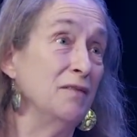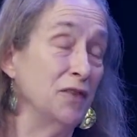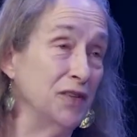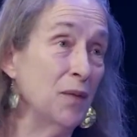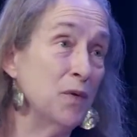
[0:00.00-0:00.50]

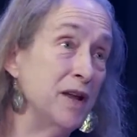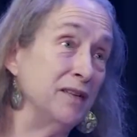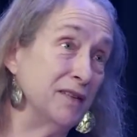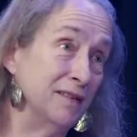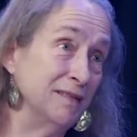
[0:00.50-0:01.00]
And for some
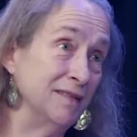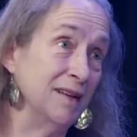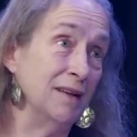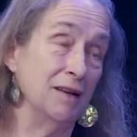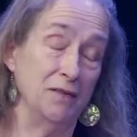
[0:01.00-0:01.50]
reason,
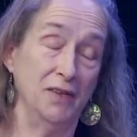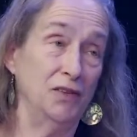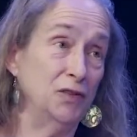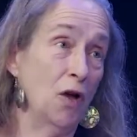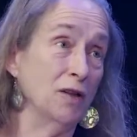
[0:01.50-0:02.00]

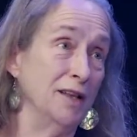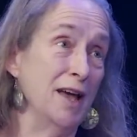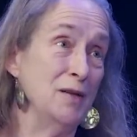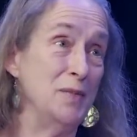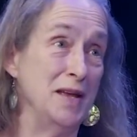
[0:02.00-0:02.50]
this is
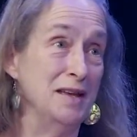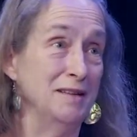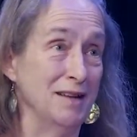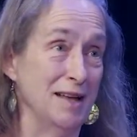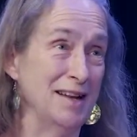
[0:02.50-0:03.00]
totally on
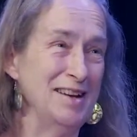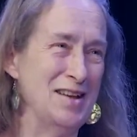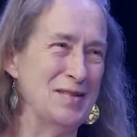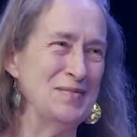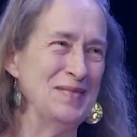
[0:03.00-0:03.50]
me, not
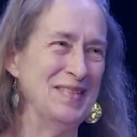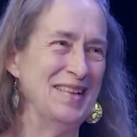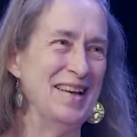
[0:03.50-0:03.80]
on him,